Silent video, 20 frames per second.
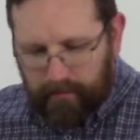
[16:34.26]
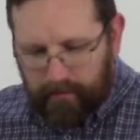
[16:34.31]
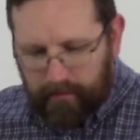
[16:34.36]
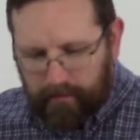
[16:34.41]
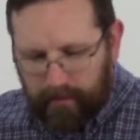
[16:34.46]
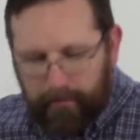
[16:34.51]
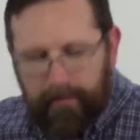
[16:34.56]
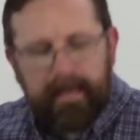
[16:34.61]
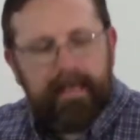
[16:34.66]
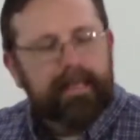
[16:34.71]

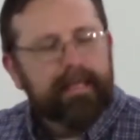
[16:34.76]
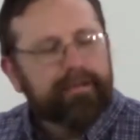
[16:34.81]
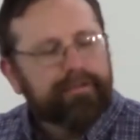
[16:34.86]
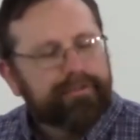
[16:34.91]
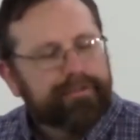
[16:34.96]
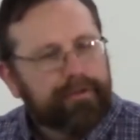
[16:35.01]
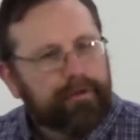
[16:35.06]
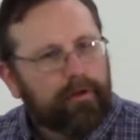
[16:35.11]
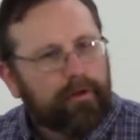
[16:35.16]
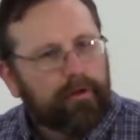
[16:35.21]
The meaning is
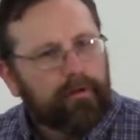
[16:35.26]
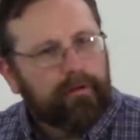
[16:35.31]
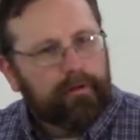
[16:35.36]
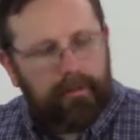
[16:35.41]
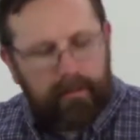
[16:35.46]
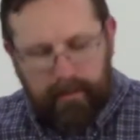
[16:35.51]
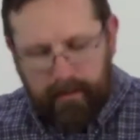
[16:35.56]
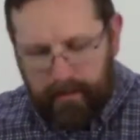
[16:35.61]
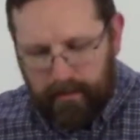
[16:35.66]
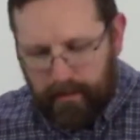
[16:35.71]

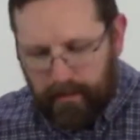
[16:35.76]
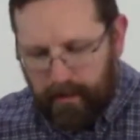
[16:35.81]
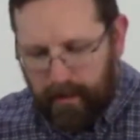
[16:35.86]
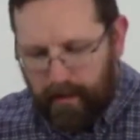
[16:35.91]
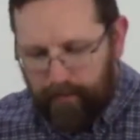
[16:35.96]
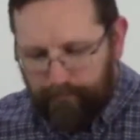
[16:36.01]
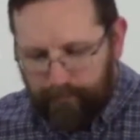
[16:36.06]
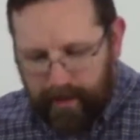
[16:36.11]
still uh,